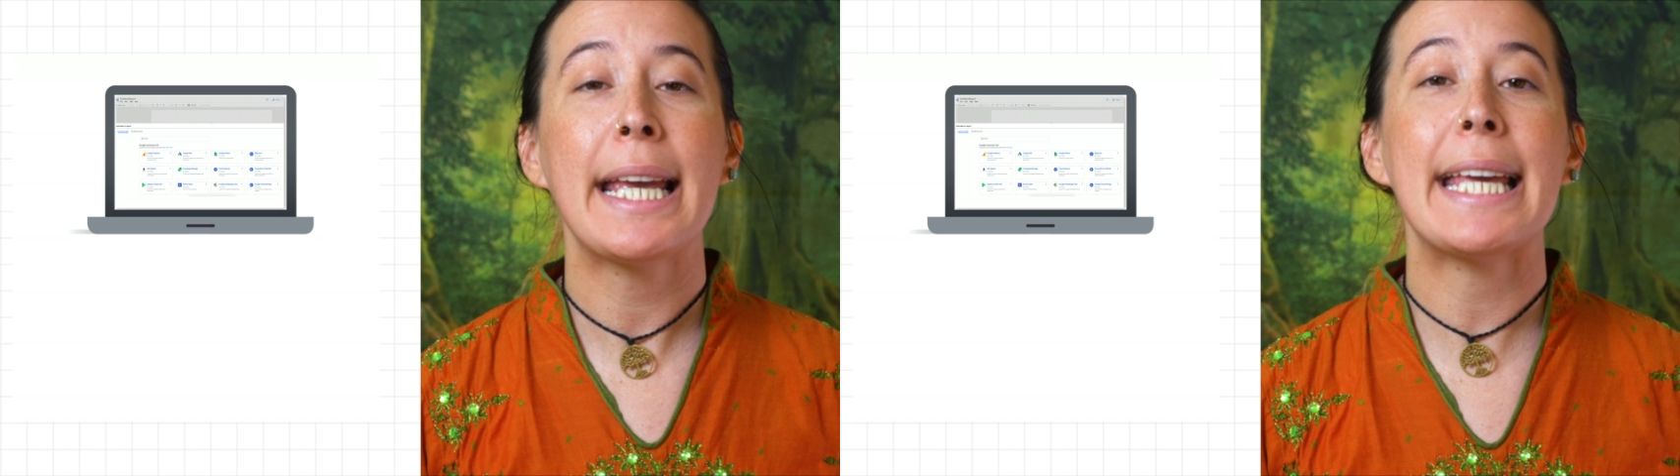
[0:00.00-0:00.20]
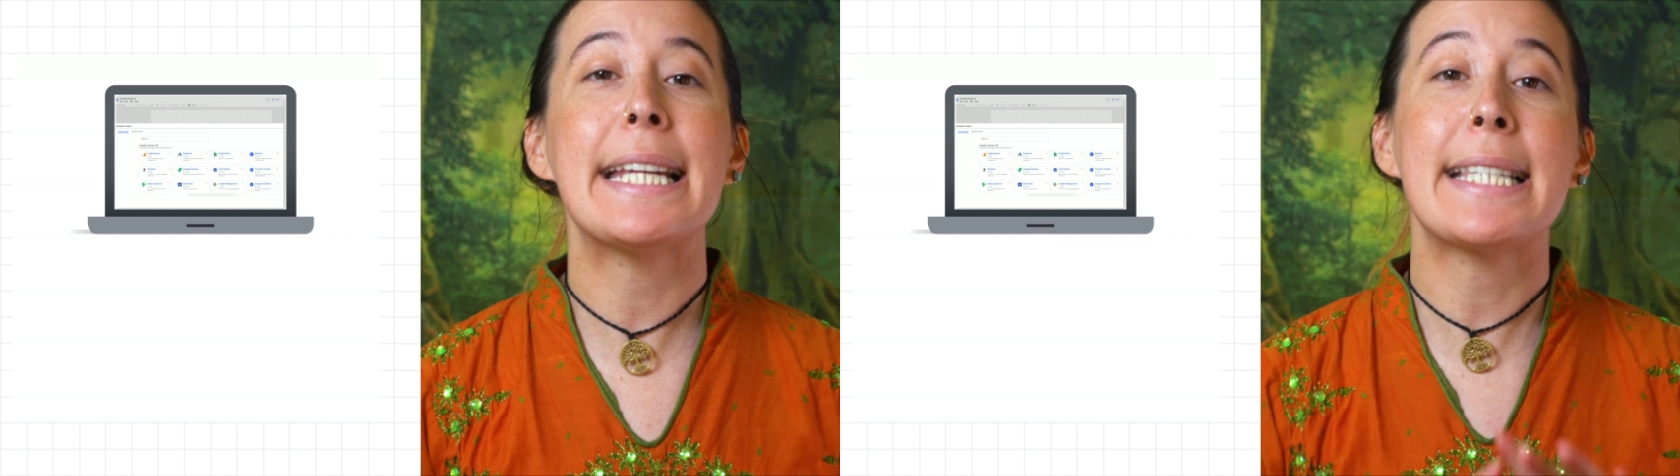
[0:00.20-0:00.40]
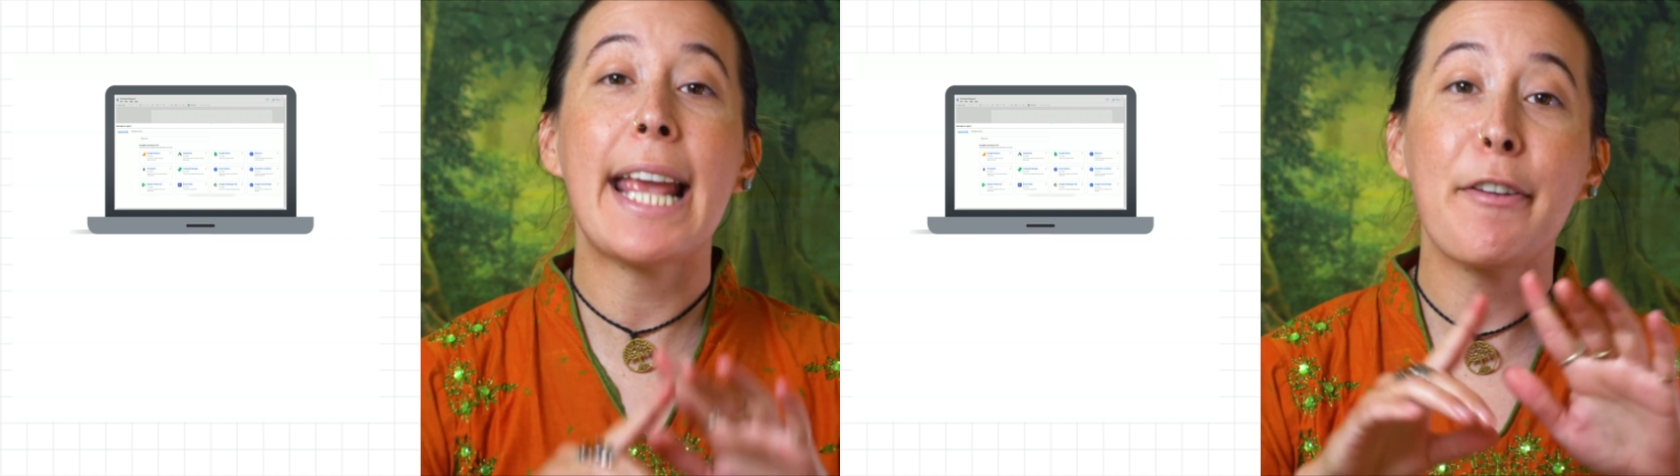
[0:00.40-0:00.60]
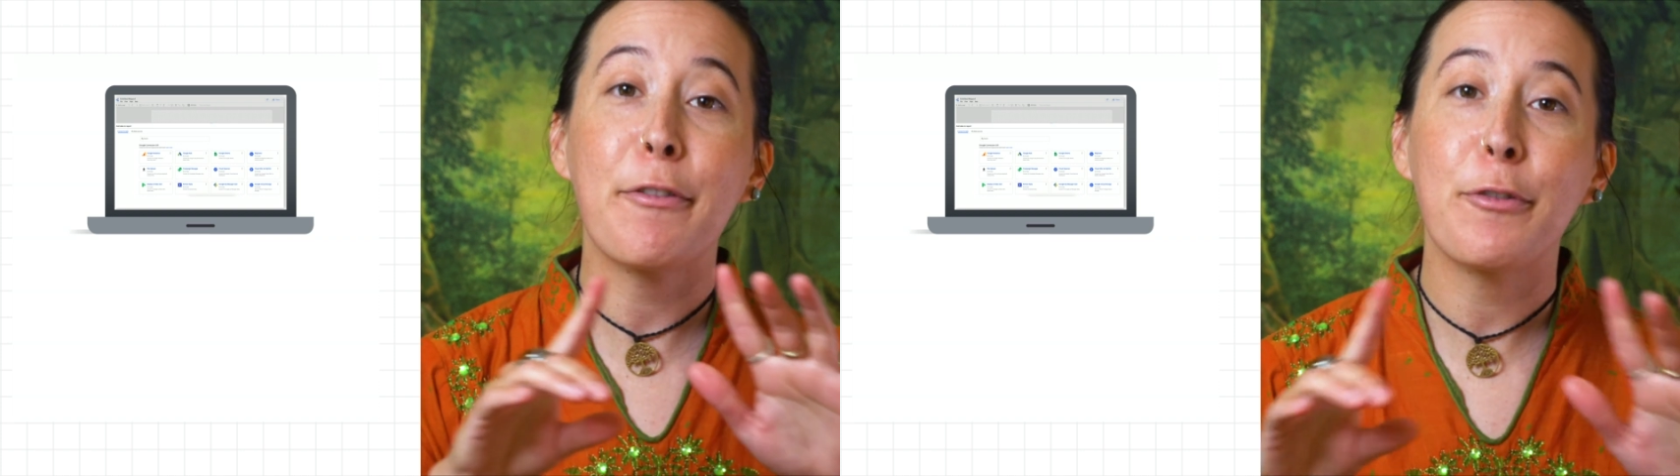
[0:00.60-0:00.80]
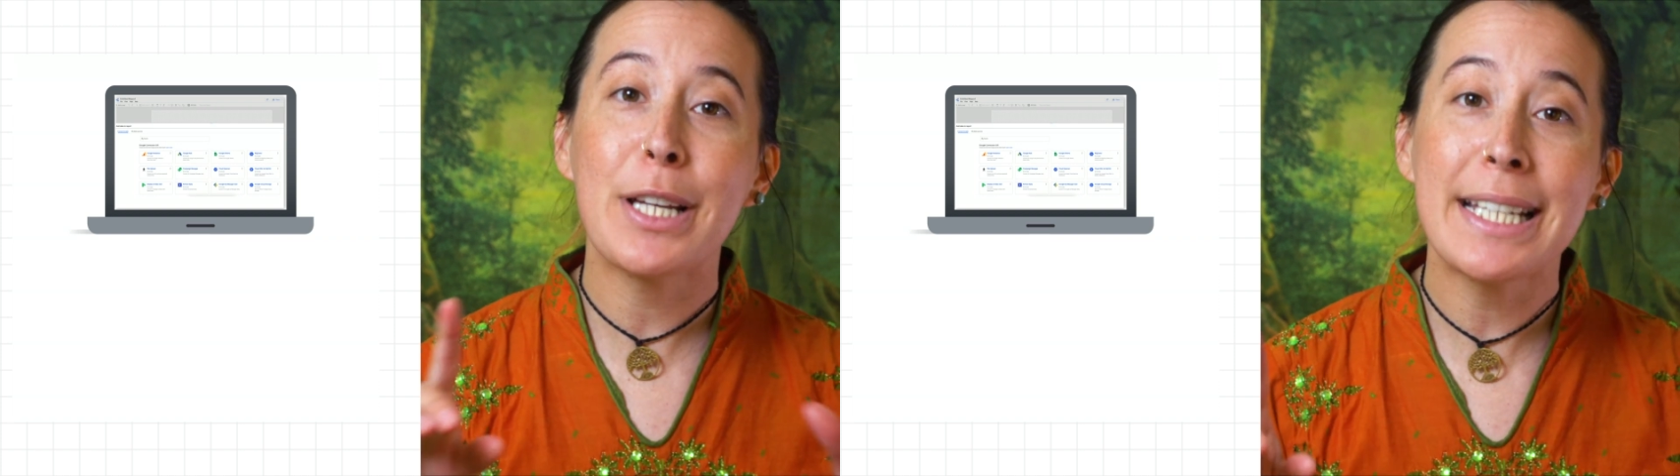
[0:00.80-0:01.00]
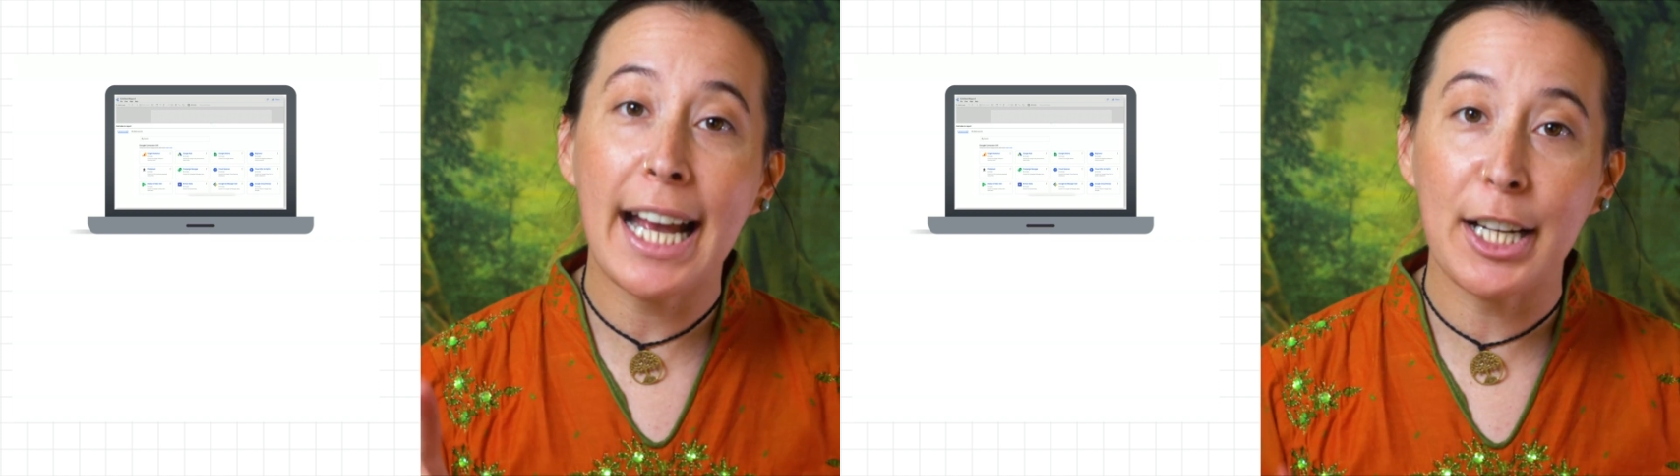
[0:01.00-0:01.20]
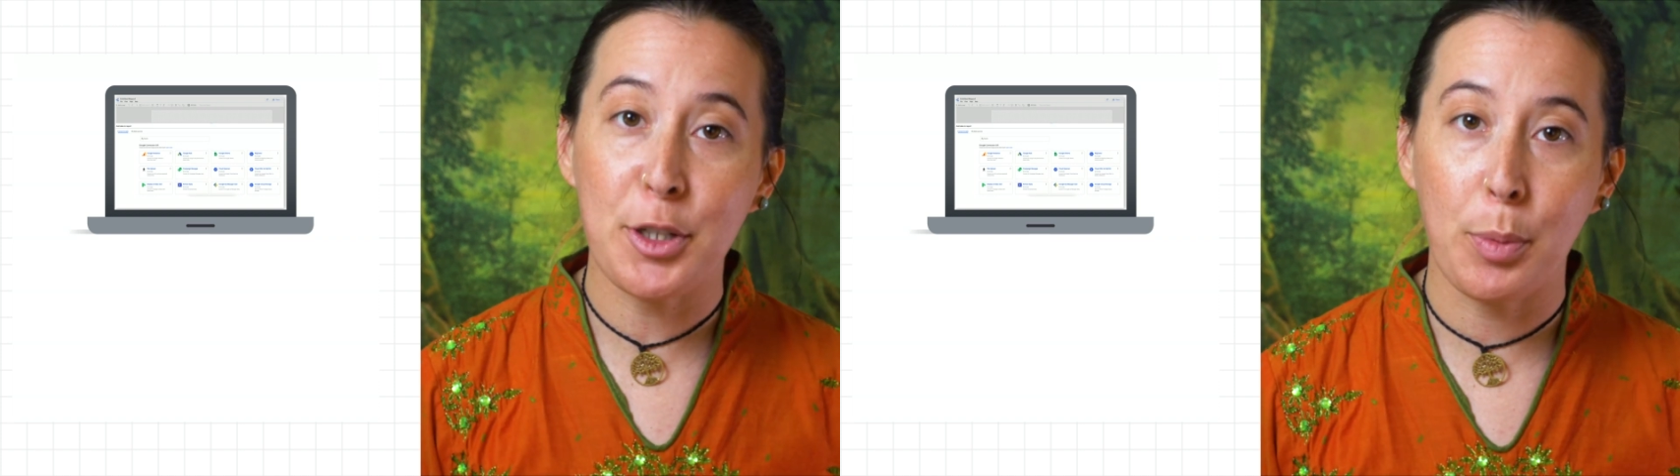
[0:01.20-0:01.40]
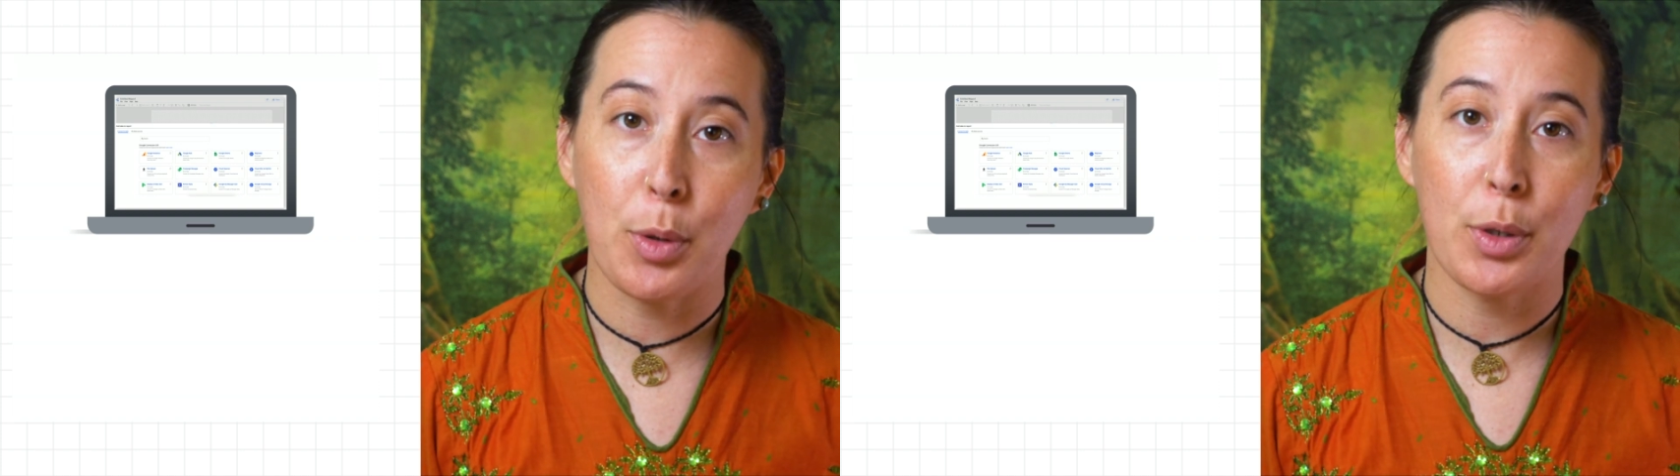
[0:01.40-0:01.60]
it is a free
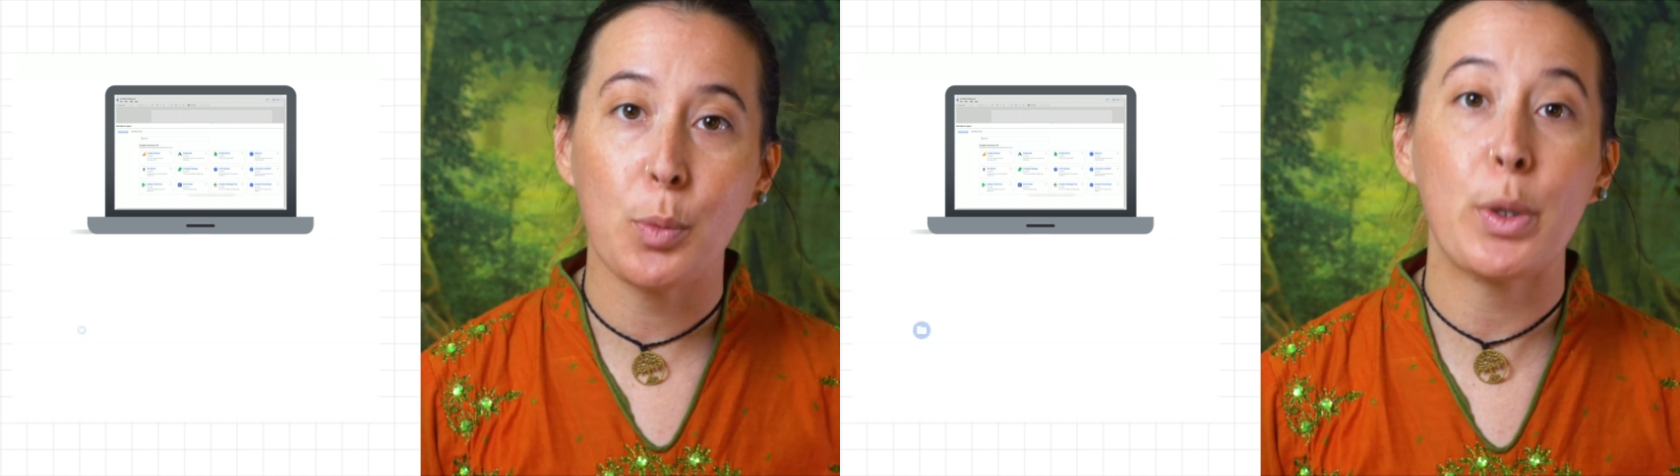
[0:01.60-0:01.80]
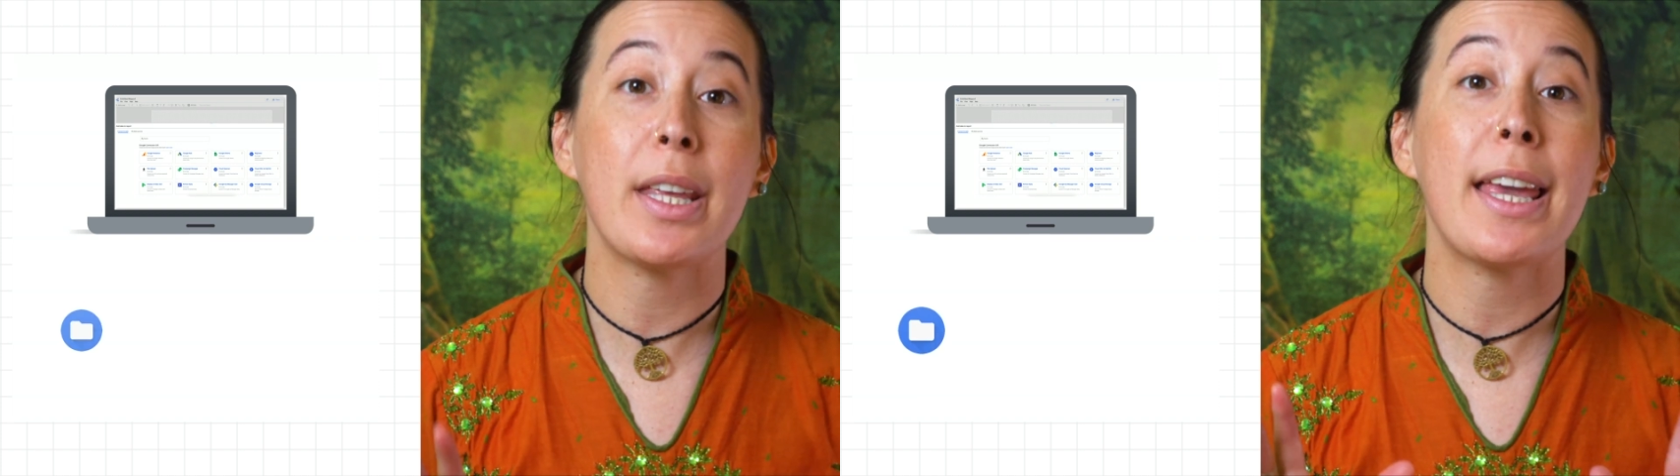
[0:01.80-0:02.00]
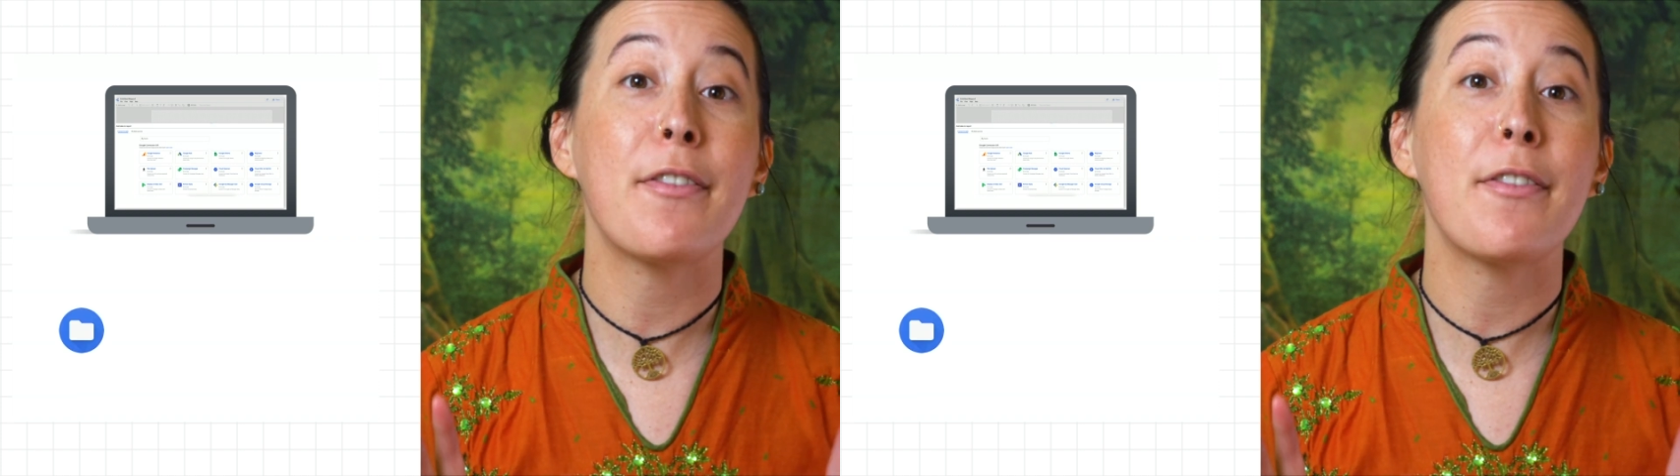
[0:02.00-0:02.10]
dashboard with